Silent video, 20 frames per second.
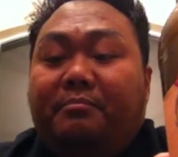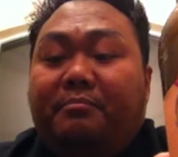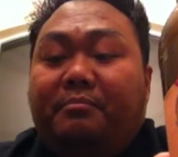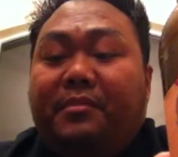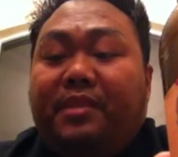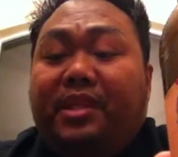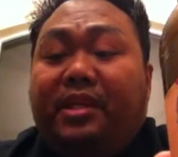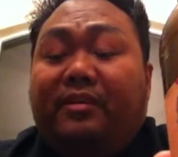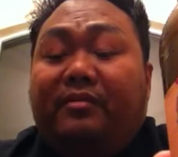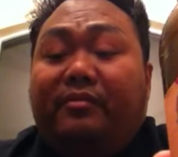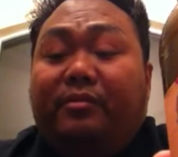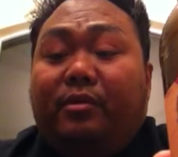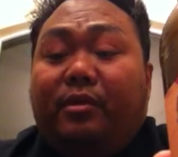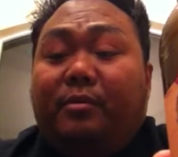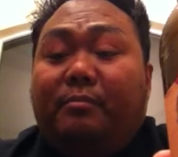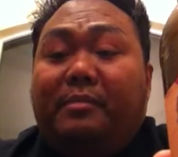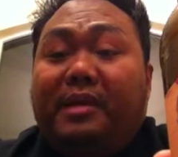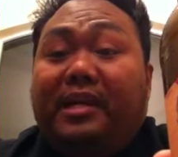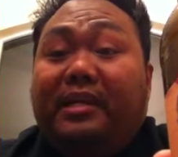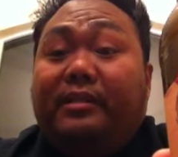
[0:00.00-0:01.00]
therefore
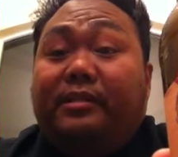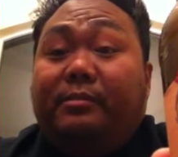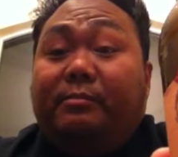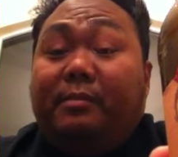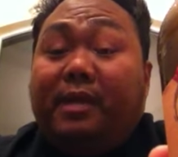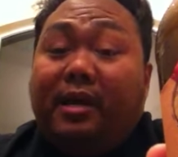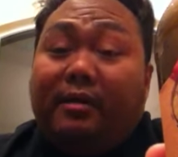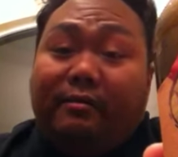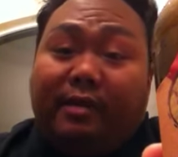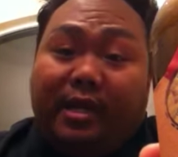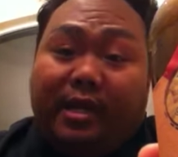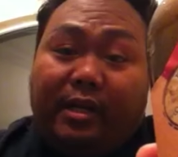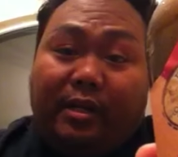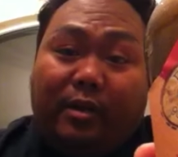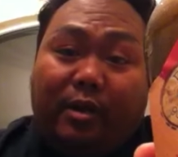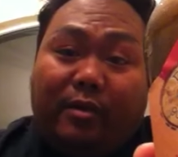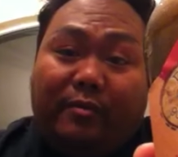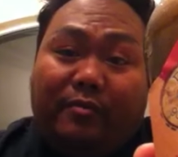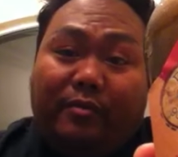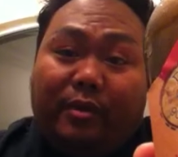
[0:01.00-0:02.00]
makes my rating go
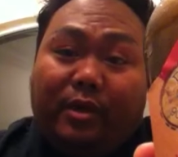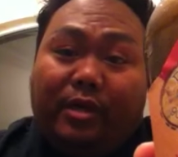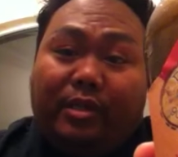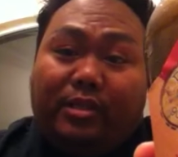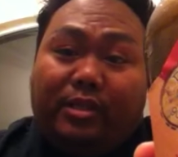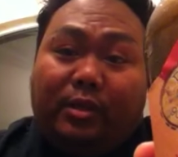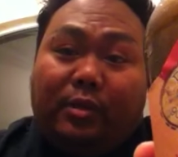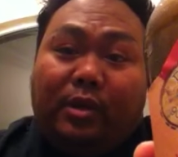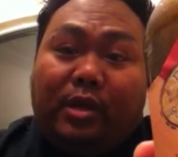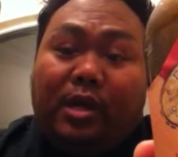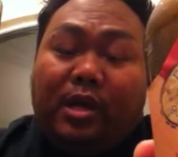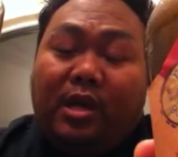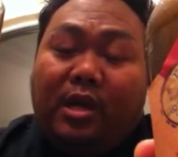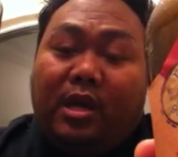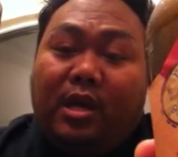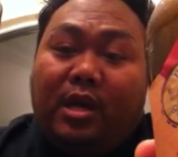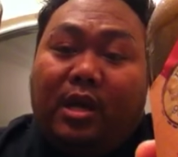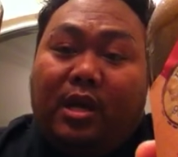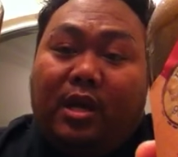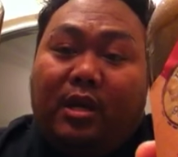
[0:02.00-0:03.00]
up for it. So
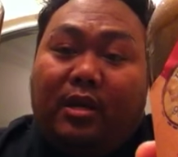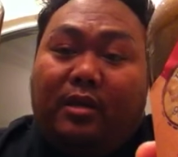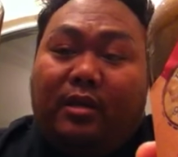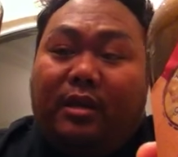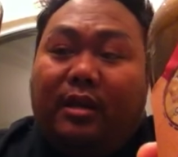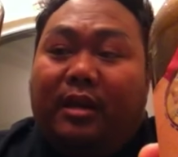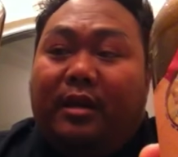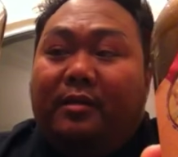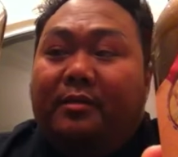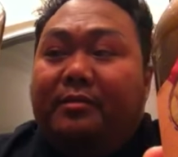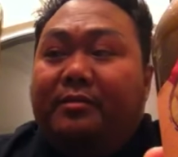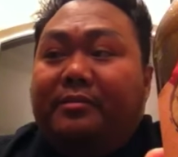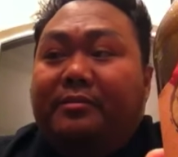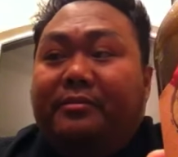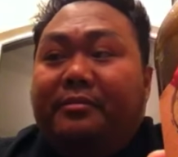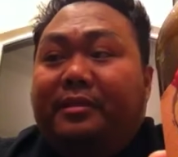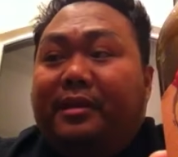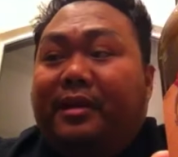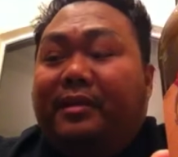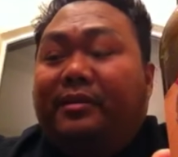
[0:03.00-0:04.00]

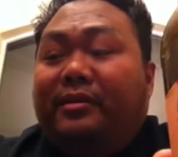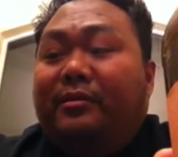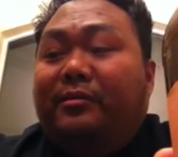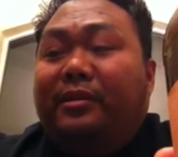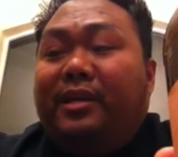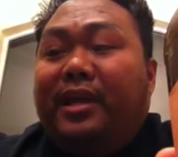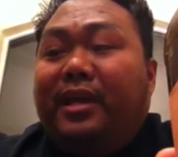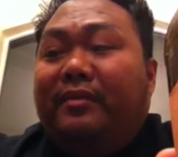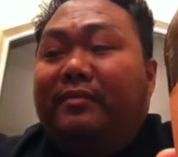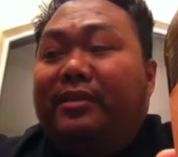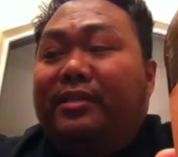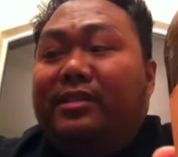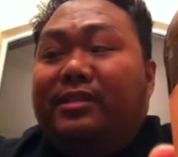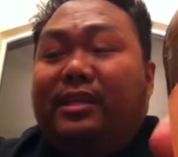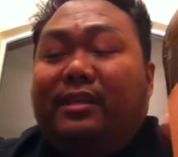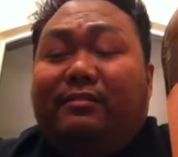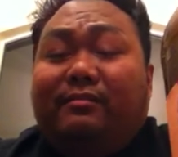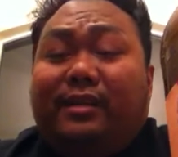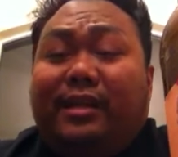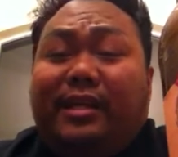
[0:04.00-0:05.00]
I don't have a
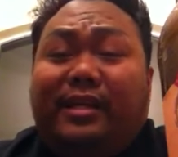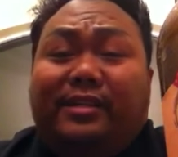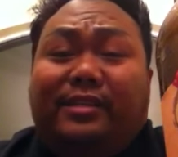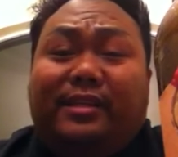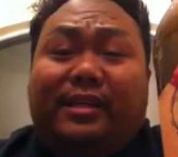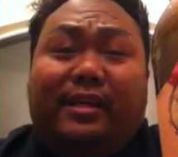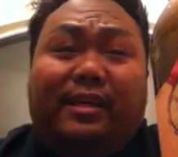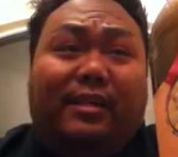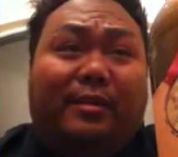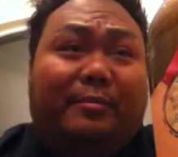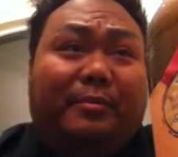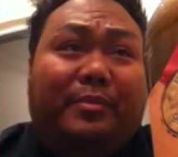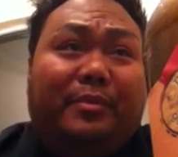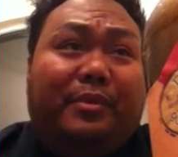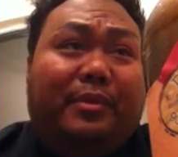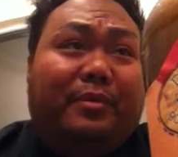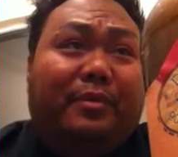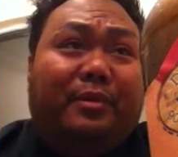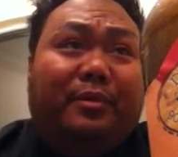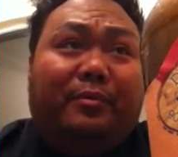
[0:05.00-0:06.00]
set rating scale. I'm
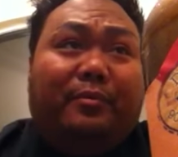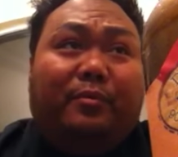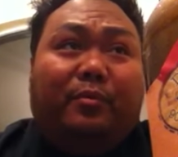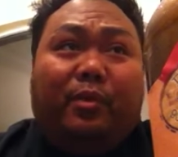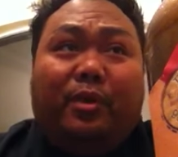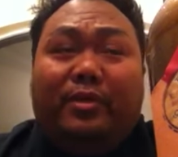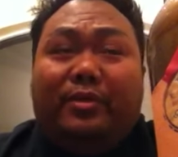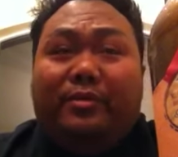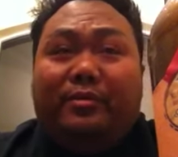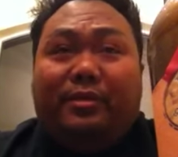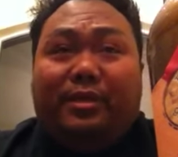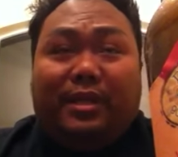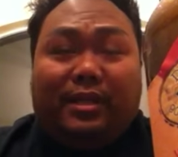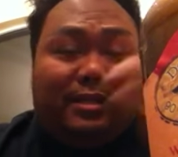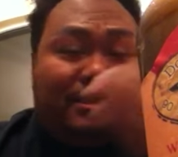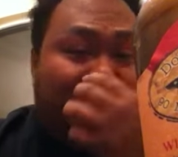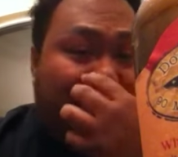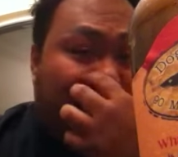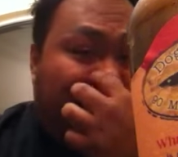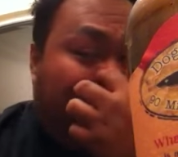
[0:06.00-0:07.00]
going 1 through 10
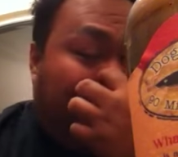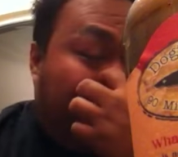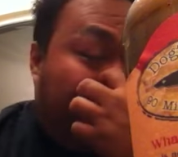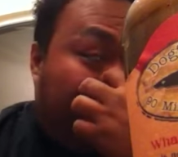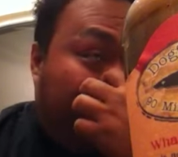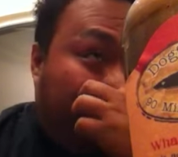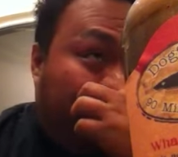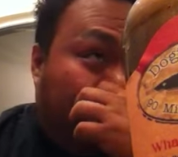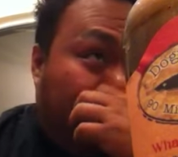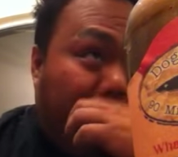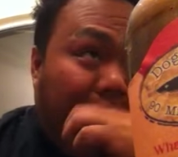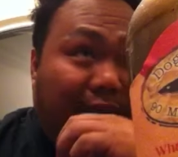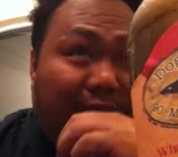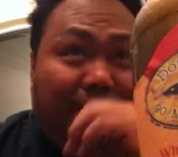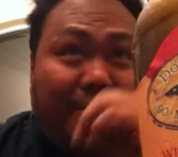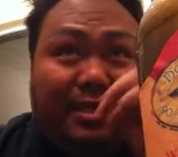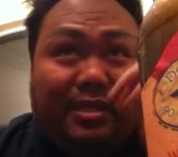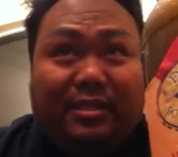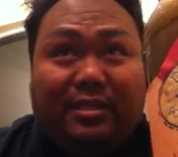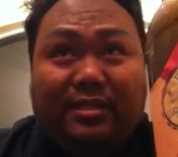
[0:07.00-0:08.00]
sometimes. I'm going A,
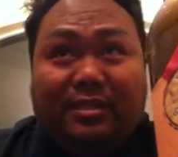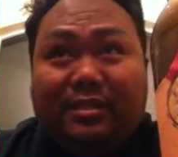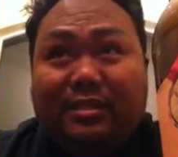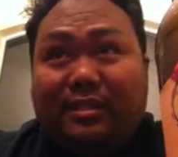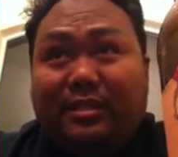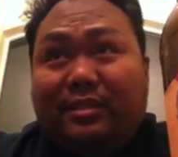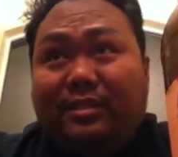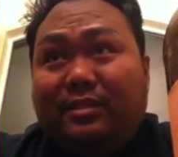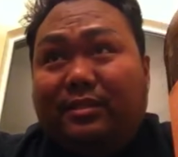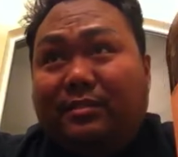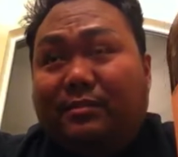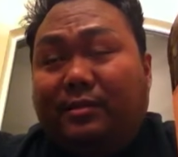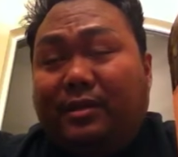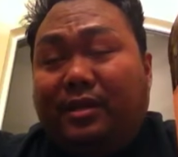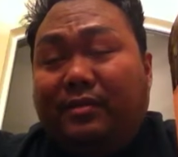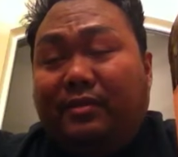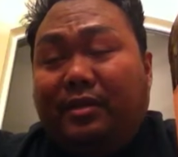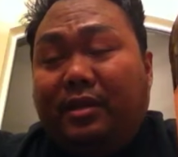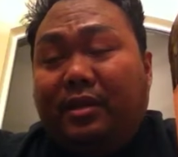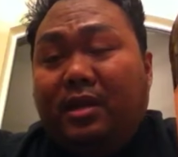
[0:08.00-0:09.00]
B's, and C's or
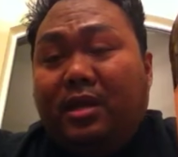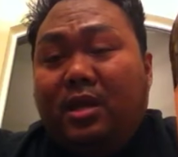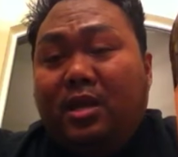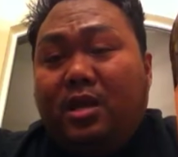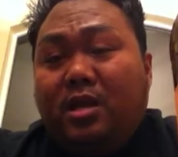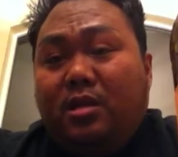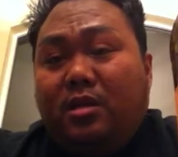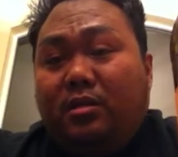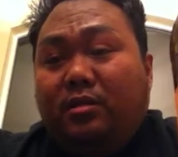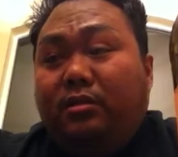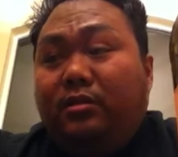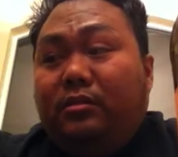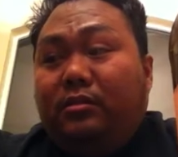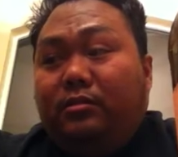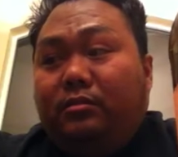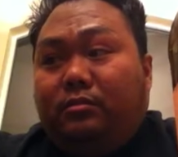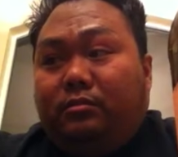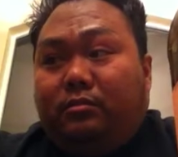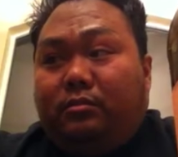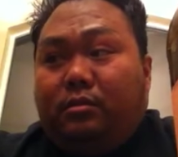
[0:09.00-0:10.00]
whatever.
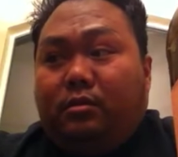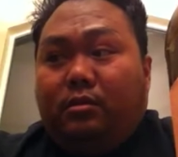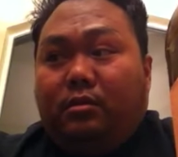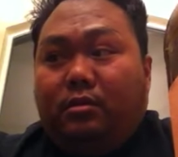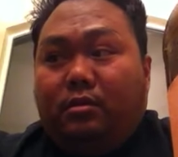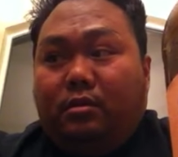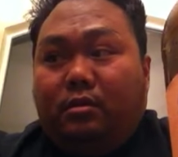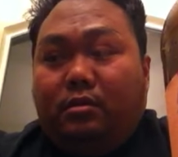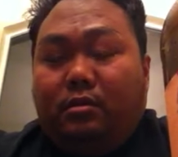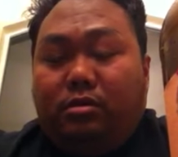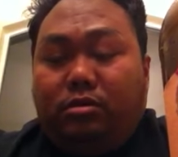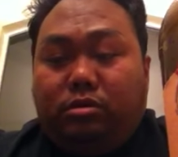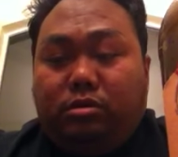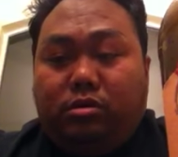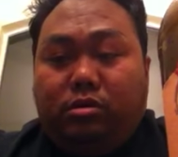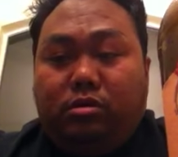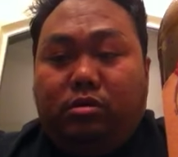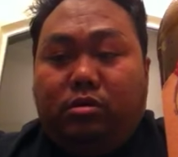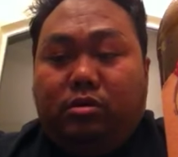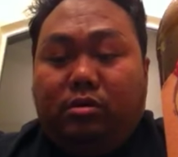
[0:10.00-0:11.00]
But
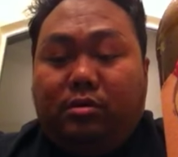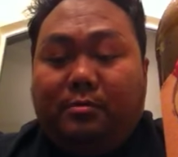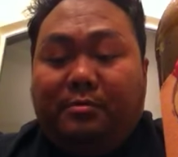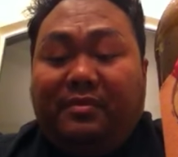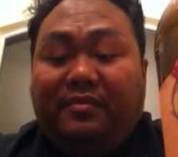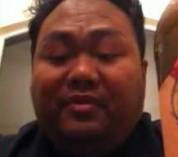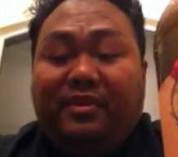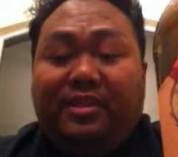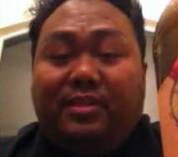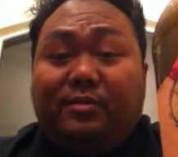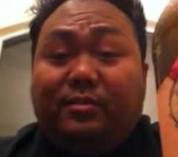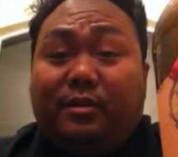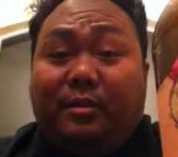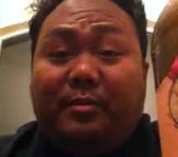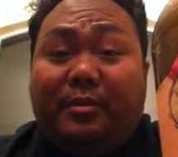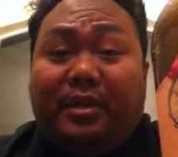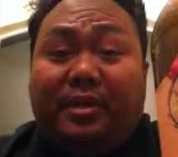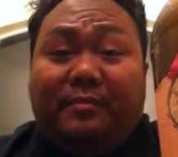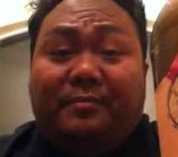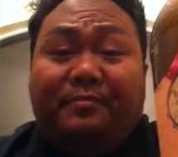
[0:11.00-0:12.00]
for this one, I'm
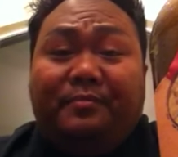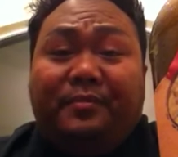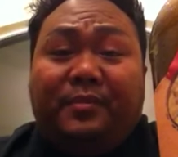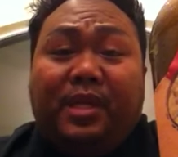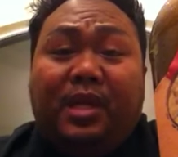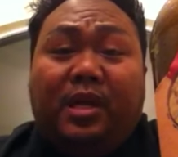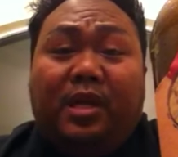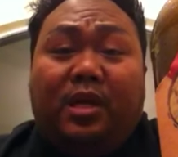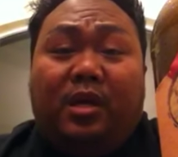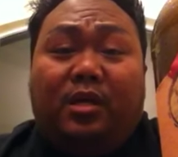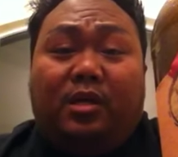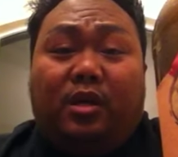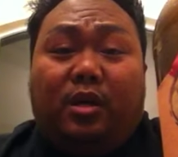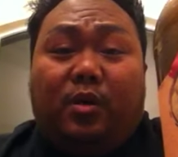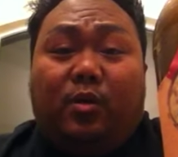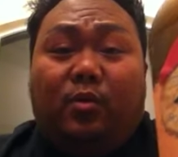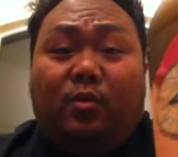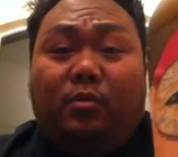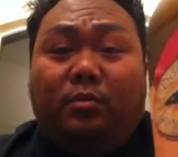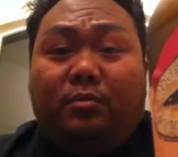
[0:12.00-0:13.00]
gonna
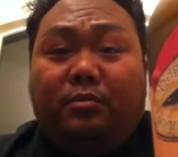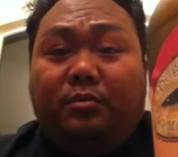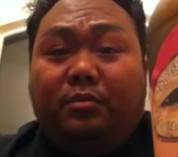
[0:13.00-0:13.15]
go